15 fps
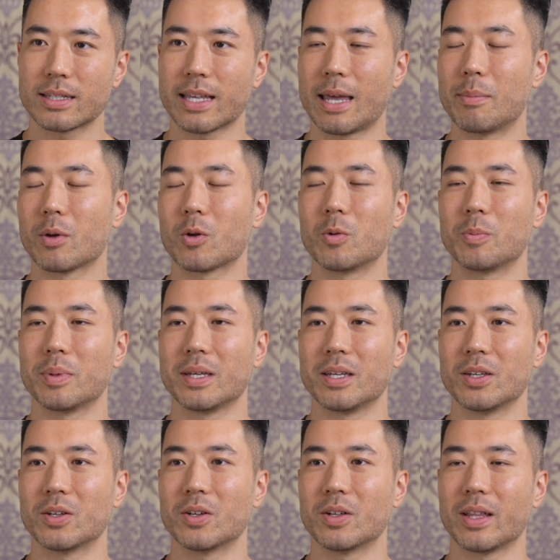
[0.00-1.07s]
chemical
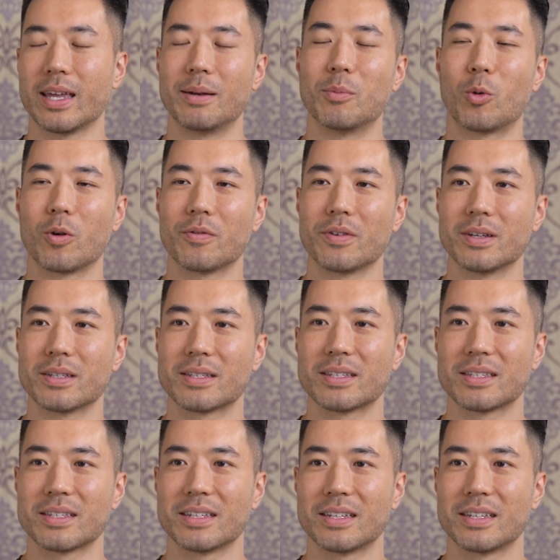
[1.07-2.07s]
peel, and Morpheus.